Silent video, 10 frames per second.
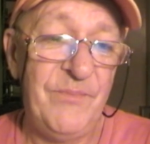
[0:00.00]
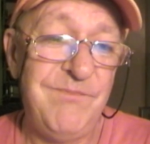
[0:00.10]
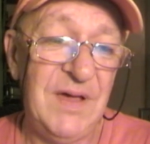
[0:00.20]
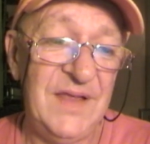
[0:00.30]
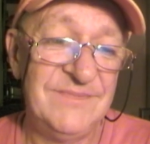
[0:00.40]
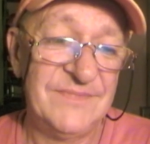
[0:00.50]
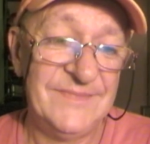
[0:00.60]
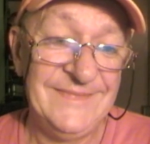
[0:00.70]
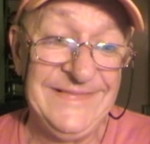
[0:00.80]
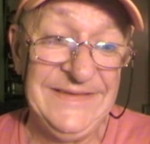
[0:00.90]
But
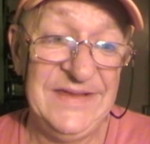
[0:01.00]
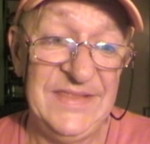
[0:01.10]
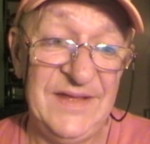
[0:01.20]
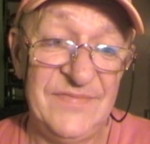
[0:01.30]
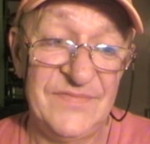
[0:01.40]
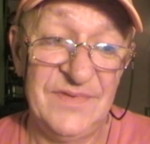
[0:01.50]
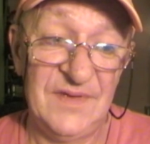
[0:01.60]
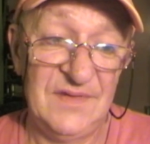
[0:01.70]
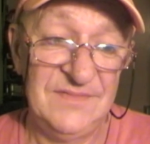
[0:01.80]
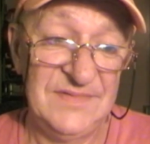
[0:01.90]
yeah, that's
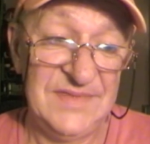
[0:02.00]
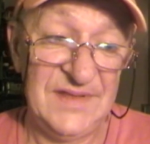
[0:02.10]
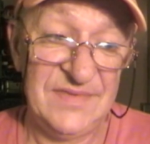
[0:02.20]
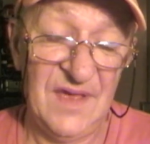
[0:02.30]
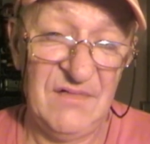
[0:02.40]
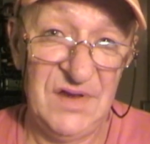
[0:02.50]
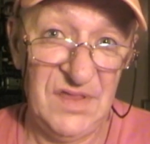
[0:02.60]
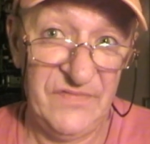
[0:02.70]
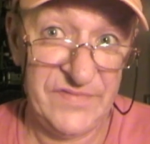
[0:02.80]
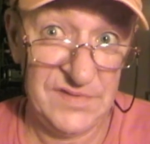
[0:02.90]
how it
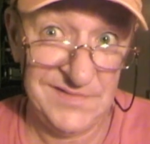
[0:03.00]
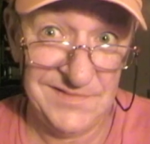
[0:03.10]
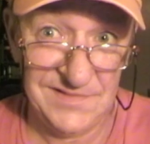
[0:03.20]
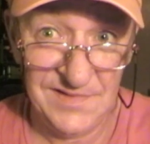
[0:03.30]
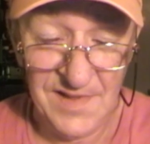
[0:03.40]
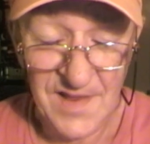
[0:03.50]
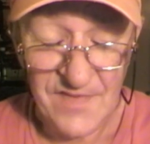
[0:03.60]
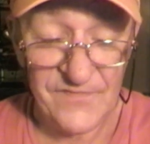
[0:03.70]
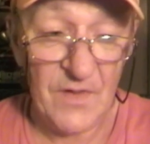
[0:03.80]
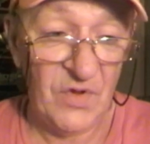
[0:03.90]
is.
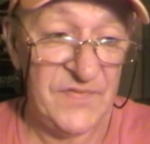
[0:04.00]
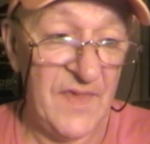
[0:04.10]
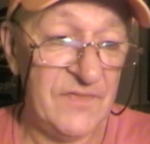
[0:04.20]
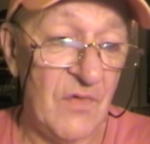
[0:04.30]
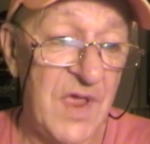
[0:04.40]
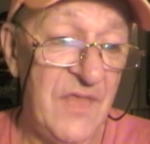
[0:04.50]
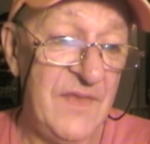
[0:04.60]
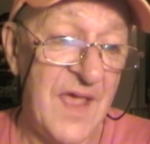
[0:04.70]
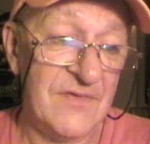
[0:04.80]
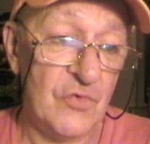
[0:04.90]
So it says, okay,
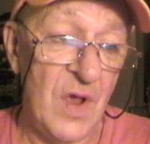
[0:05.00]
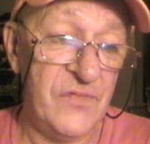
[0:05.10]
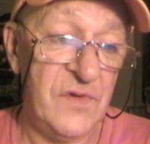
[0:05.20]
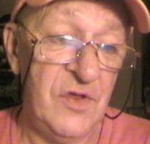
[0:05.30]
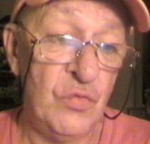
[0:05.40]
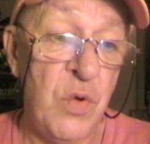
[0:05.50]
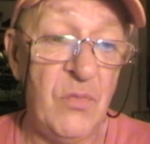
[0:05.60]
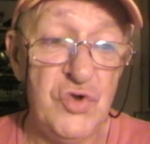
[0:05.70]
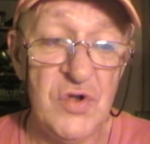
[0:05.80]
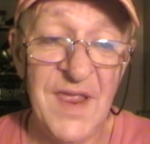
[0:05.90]
the next question is,
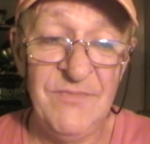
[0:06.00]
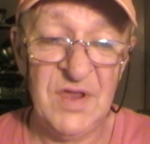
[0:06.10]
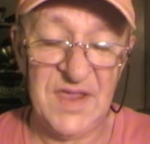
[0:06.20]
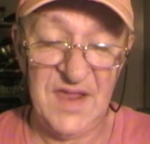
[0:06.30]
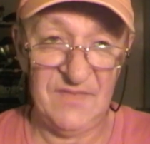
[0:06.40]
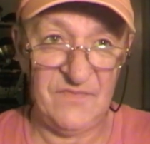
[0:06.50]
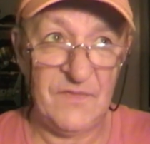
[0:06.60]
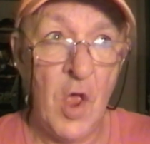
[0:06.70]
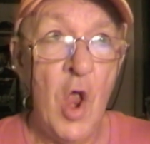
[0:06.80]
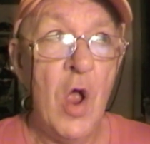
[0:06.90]
what would you name your
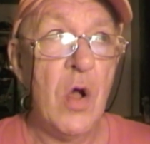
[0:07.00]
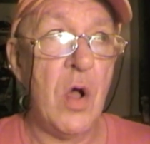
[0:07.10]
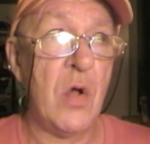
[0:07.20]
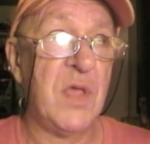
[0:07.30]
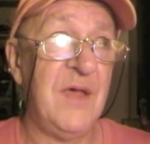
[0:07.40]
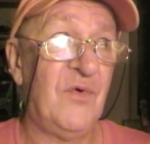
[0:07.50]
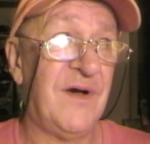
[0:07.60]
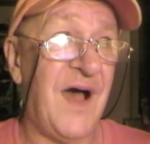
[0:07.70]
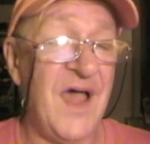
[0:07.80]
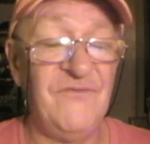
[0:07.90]
kids? Okay,
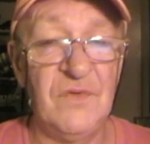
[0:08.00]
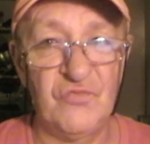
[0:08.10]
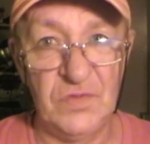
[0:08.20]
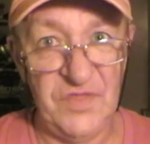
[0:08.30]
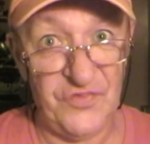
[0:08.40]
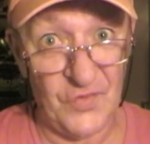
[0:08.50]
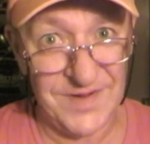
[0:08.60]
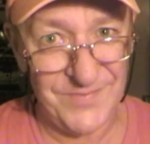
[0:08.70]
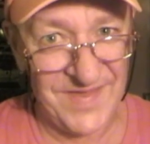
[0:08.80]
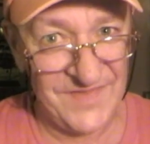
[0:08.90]
well, I haven't really
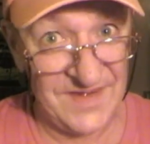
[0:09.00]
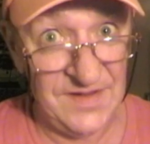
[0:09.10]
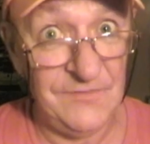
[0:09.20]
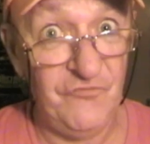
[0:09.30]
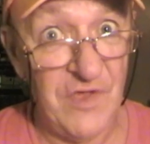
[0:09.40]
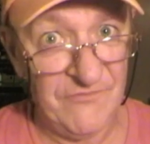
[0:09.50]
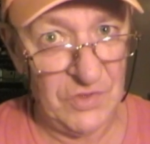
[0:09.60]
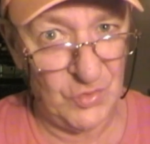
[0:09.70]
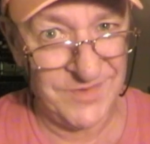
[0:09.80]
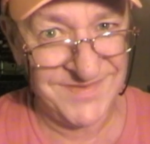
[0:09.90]
thought about that in a
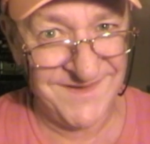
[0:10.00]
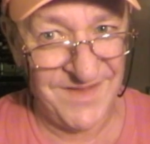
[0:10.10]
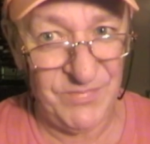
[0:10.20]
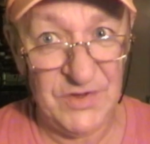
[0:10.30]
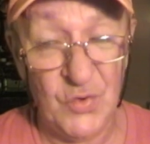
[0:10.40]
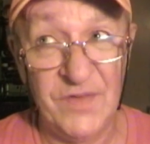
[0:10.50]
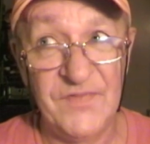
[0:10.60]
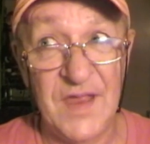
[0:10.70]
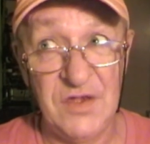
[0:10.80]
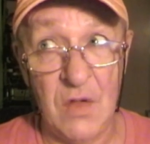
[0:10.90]
very long time,
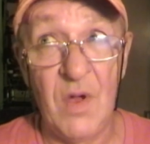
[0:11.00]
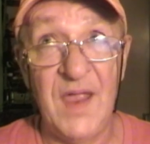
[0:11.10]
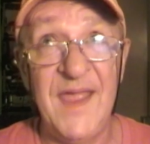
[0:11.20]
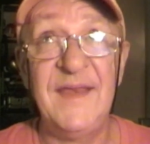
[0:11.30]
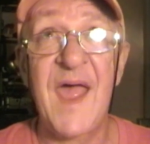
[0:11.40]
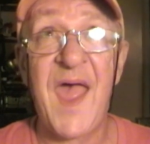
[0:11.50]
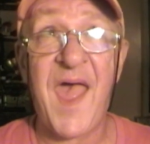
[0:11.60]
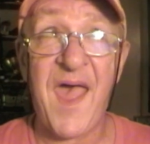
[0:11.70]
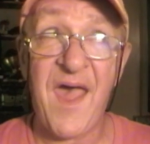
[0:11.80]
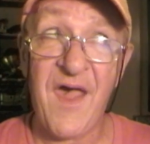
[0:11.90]
because I know I ain't
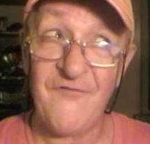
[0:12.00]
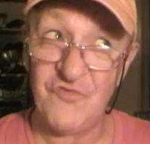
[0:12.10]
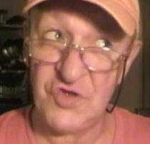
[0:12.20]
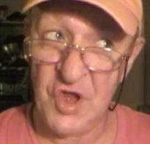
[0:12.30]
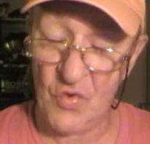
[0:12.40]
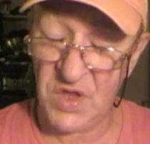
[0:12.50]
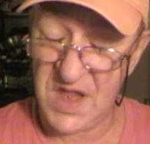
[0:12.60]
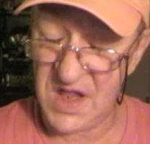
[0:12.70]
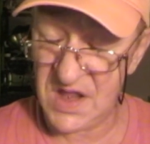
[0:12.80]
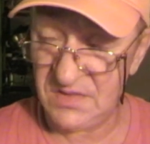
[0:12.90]
having no
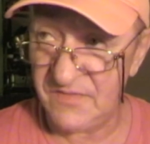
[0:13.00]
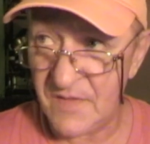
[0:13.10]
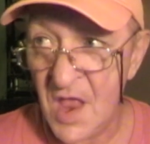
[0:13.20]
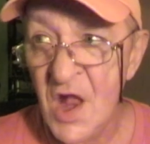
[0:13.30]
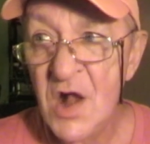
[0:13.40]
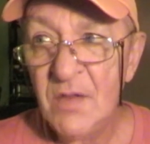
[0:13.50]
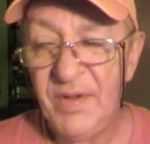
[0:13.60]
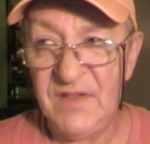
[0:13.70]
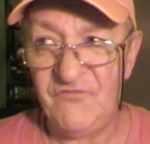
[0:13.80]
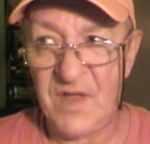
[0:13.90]
kids.
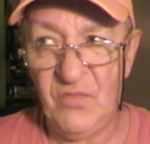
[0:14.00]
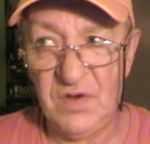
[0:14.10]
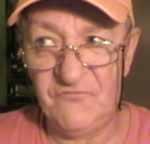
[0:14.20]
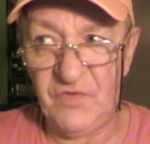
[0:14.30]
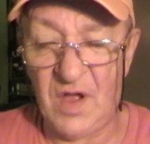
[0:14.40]
But if I would have